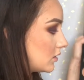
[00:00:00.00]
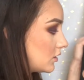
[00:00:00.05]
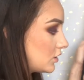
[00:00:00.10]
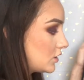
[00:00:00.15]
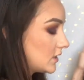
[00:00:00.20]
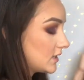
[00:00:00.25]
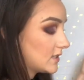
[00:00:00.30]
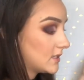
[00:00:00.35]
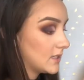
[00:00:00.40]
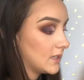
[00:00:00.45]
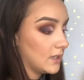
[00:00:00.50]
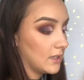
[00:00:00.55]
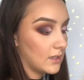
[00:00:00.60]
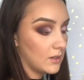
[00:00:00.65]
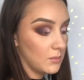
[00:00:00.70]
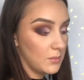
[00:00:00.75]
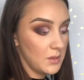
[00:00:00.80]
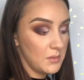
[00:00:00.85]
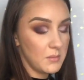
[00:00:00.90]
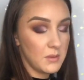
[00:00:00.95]
just a
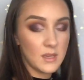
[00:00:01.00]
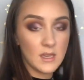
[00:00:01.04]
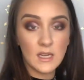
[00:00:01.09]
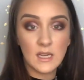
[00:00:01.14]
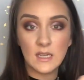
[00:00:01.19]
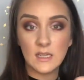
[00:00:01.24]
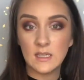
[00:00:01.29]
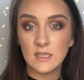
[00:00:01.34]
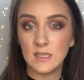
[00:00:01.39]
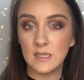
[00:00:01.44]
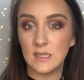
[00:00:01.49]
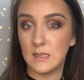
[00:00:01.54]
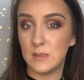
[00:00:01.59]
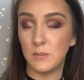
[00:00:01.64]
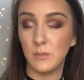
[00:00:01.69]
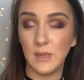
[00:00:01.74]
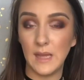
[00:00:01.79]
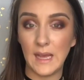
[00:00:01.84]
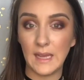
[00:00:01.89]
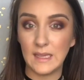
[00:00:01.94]
little bit because this
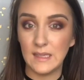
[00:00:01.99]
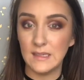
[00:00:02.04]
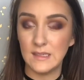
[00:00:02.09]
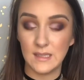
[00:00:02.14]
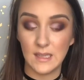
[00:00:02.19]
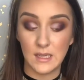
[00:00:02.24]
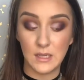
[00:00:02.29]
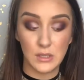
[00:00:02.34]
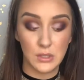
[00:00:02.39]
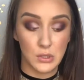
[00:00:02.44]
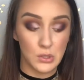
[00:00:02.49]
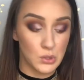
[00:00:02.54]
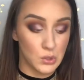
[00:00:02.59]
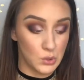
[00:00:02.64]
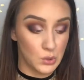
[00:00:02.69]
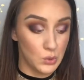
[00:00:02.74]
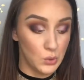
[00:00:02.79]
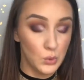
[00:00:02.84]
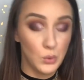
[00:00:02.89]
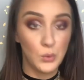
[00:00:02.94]
black is like
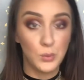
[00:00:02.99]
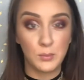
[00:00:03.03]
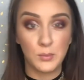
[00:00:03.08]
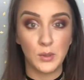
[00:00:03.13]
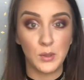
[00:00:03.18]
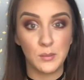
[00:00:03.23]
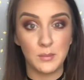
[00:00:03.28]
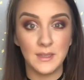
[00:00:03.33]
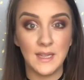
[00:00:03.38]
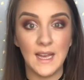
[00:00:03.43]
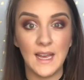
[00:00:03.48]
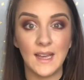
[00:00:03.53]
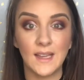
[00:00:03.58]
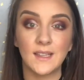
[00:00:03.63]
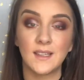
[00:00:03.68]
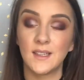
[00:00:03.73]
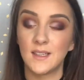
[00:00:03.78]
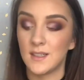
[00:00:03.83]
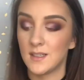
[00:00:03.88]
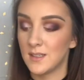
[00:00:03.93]
super
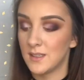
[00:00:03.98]
black.